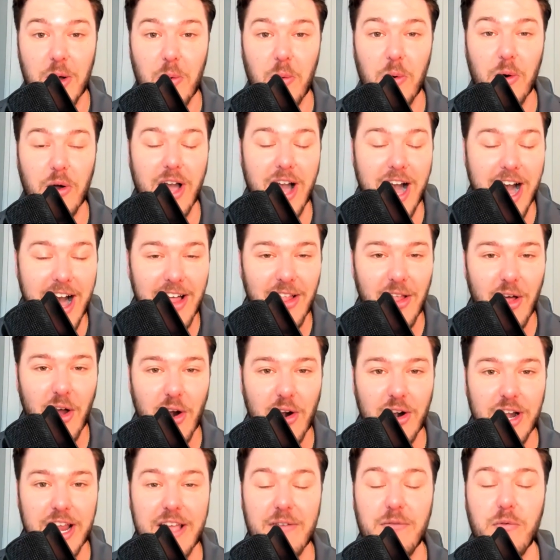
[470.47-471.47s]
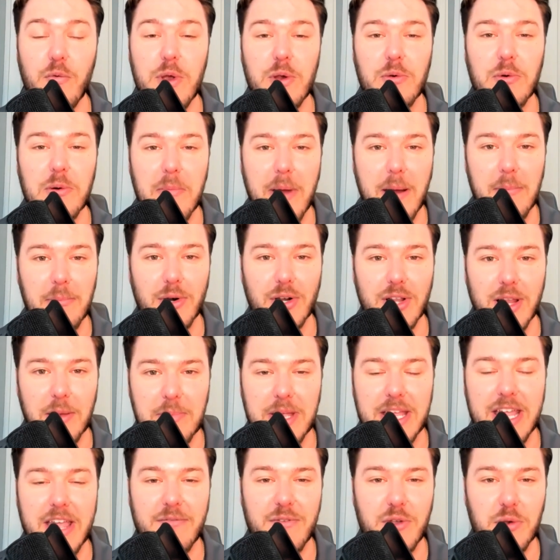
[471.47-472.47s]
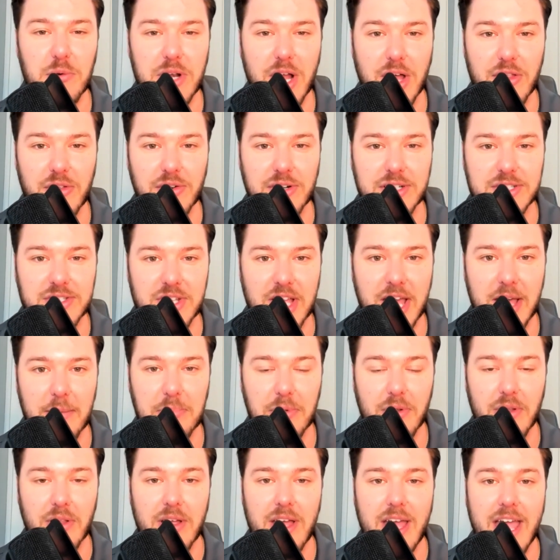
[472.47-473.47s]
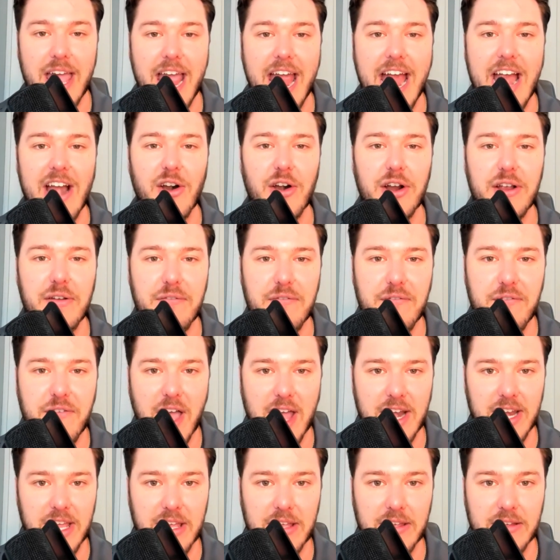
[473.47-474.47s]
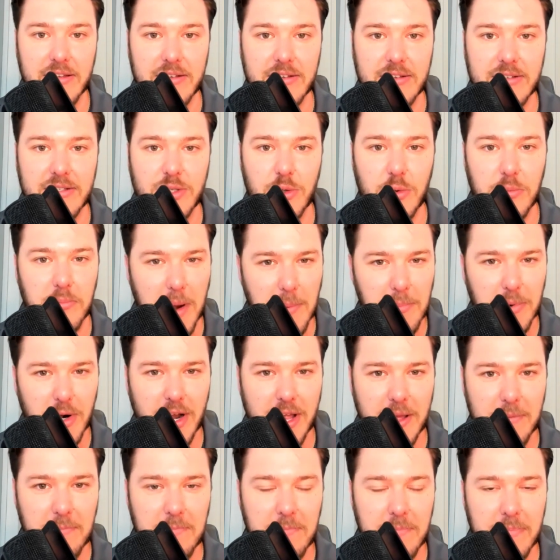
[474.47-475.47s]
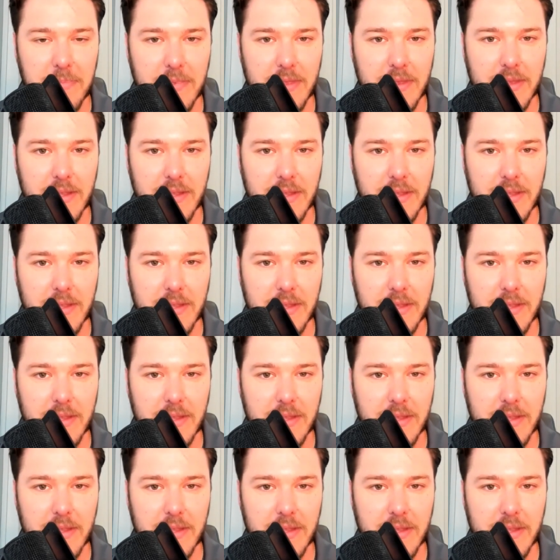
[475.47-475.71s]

Well, Kyle Hart, if we remember, let me give you another example. Eric Fetty. Do you remember him?